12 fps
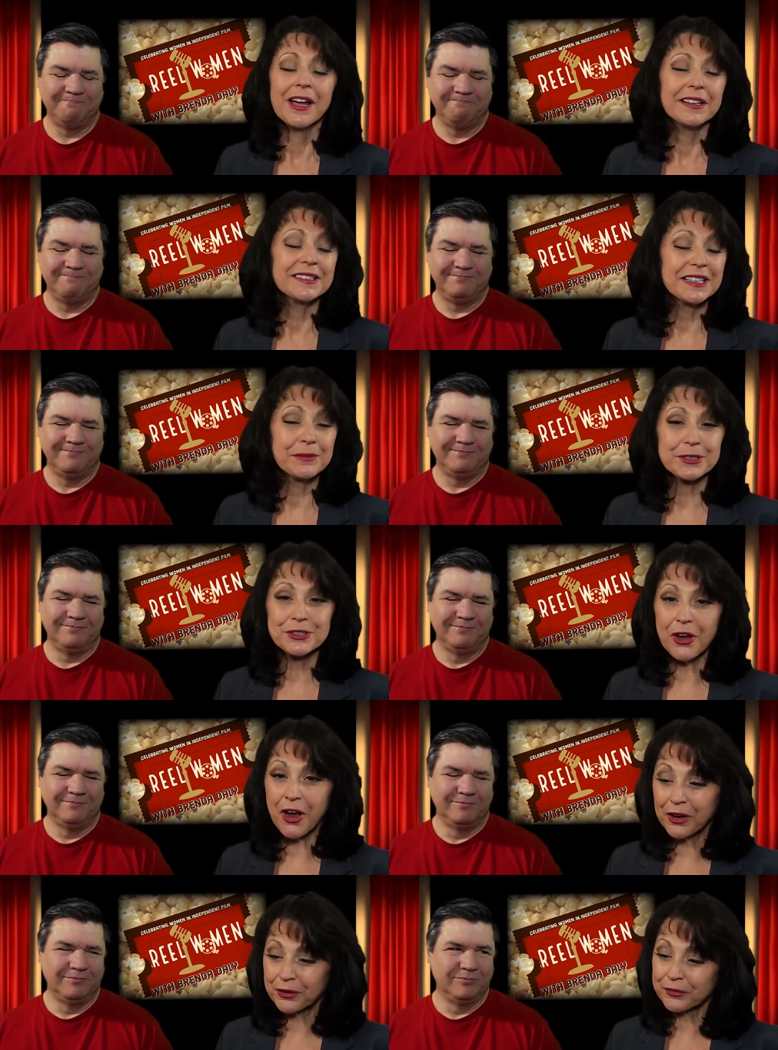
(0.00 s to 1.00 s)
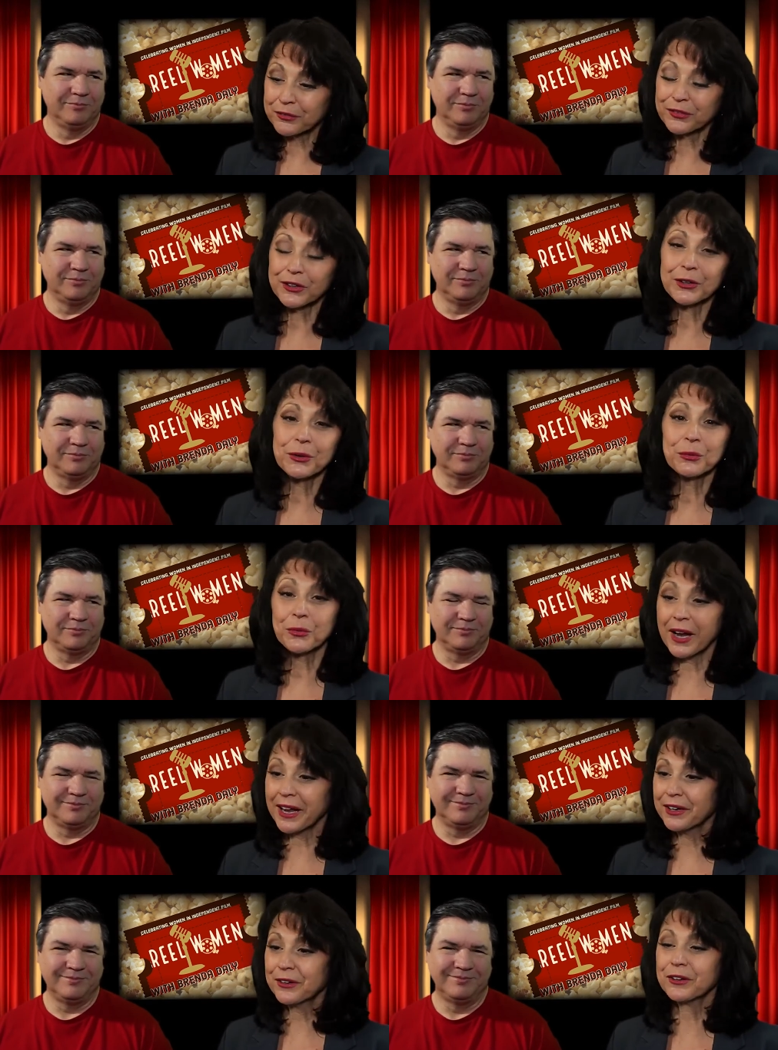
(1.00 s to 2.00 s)
Speaker 1: cinematographer,
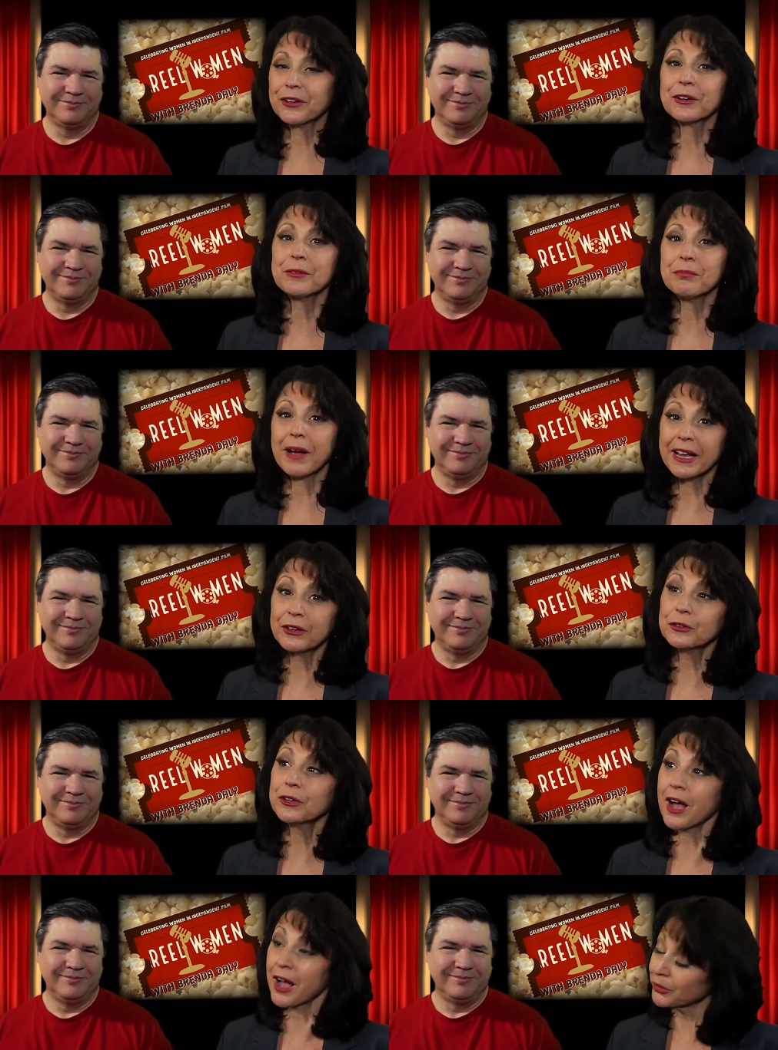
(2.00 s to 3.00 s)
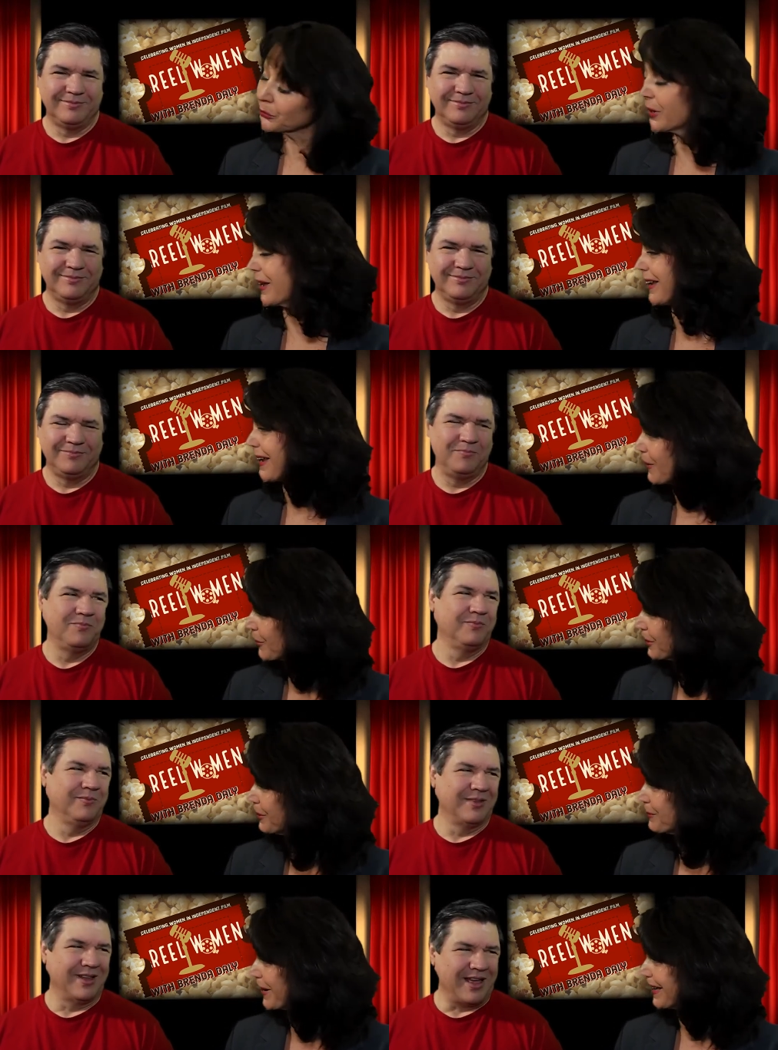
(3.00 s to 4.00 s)
writer, Michael Conway. How are
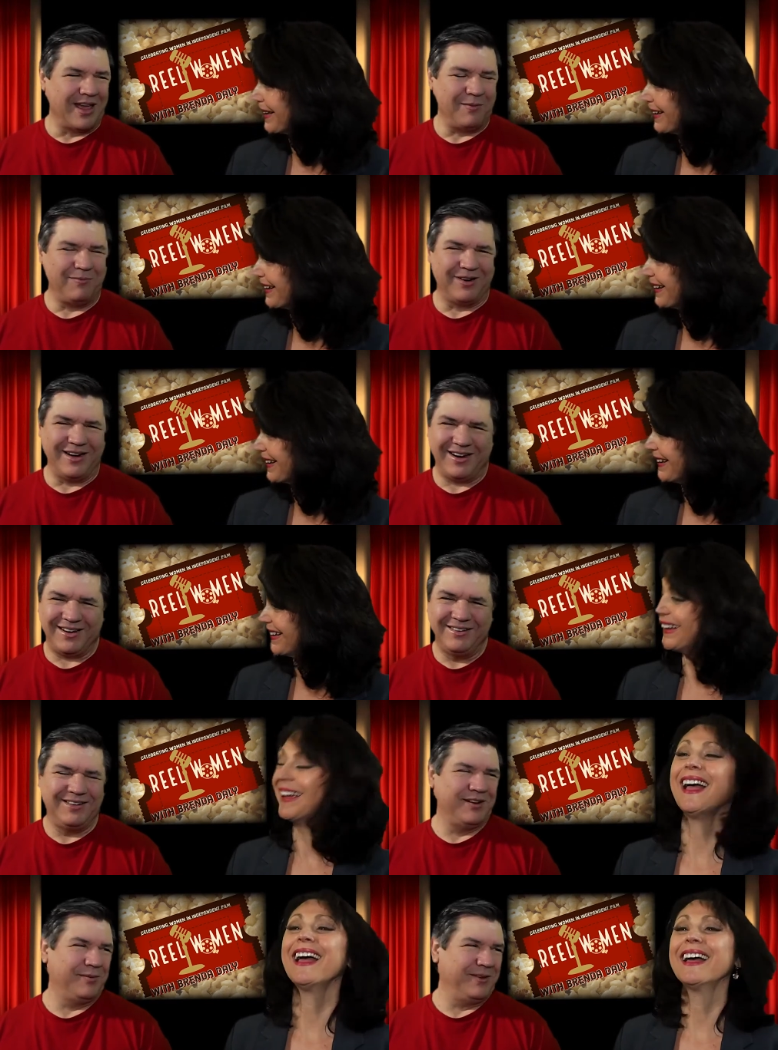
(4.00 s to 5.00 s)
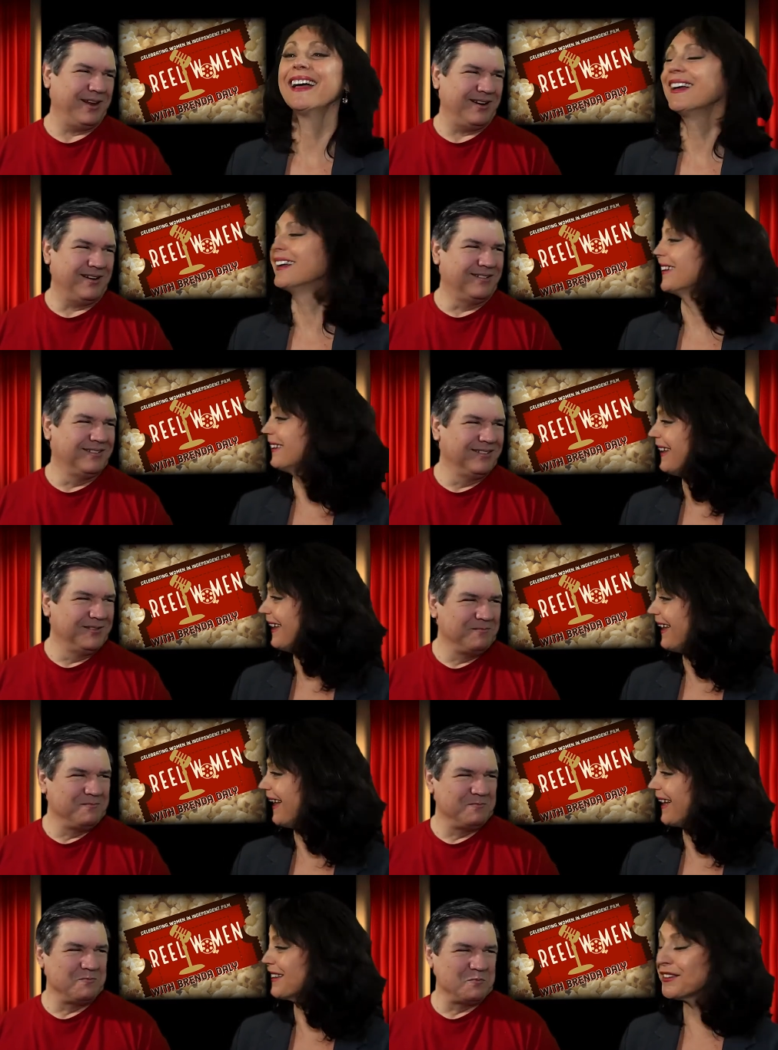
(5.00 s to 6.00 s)
you, Mike?
Speaker 2: Hi, Brenda. Good to be here.
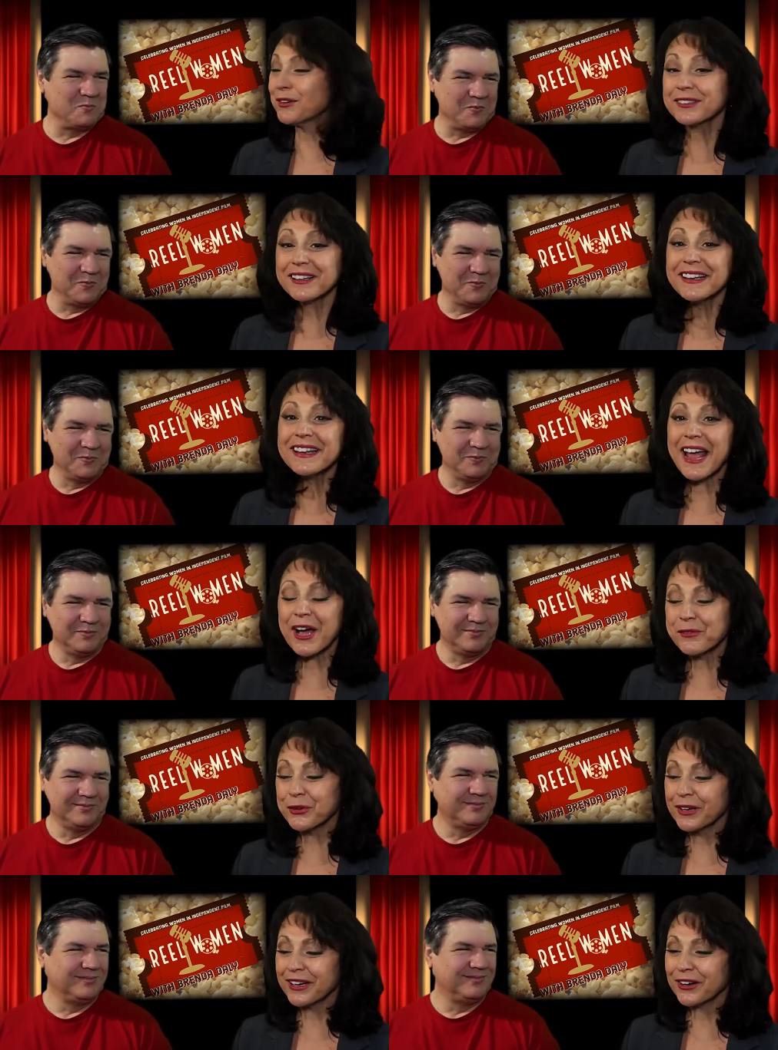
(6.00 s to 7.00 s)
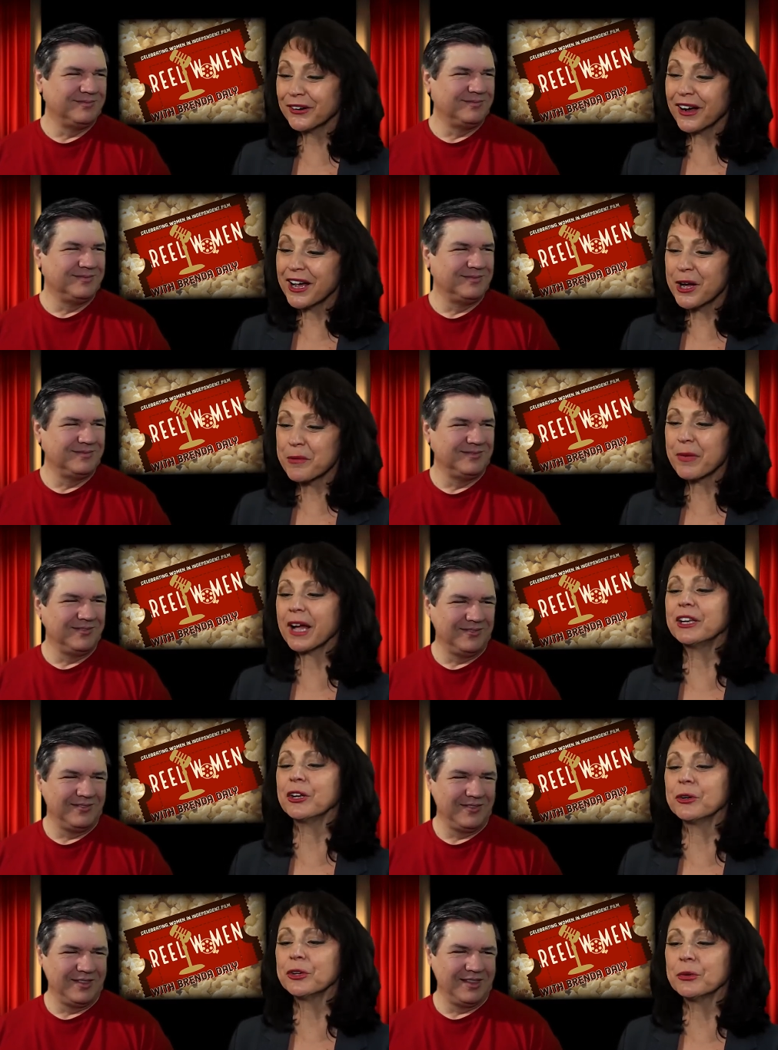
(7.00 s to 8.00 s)
Speaker 1: Yeah, so excited to have you here. Um, I
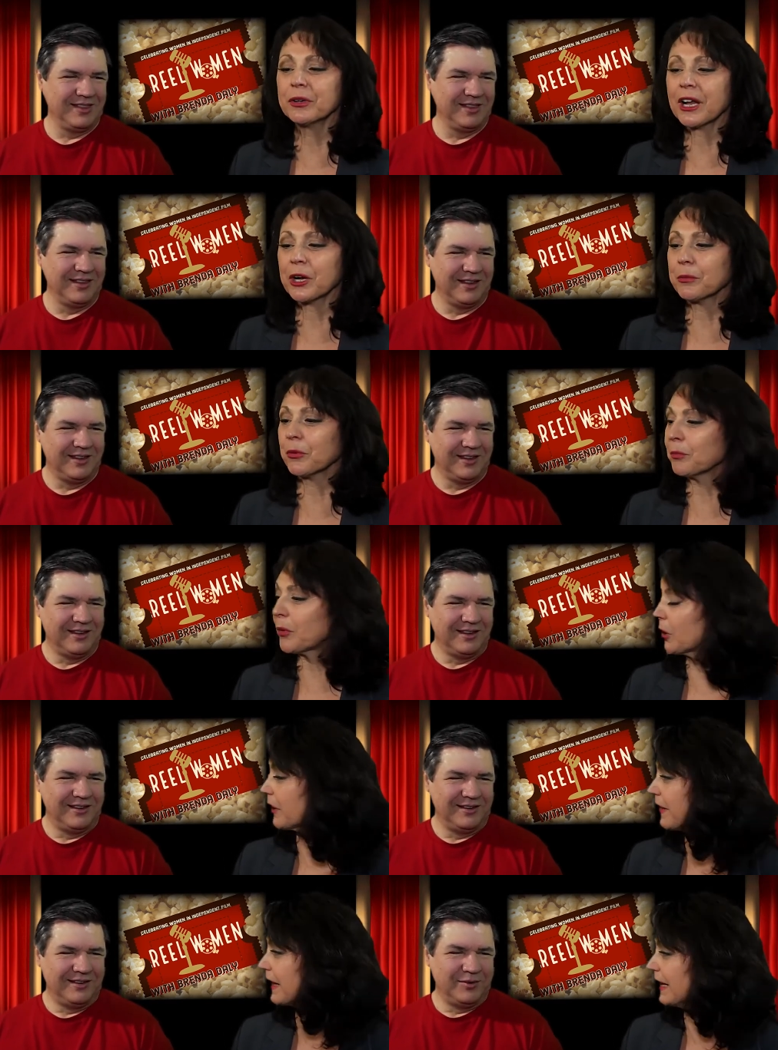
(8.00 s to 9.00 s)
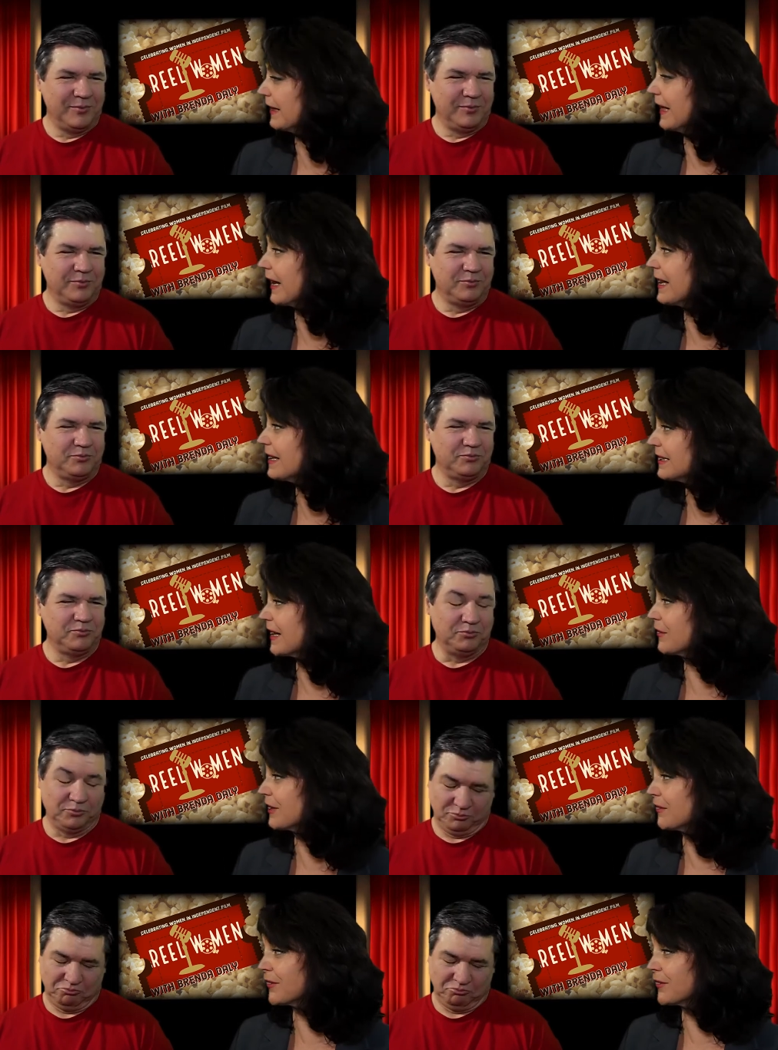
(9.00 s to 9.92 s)
know you and I are both part of the Lucky Sevens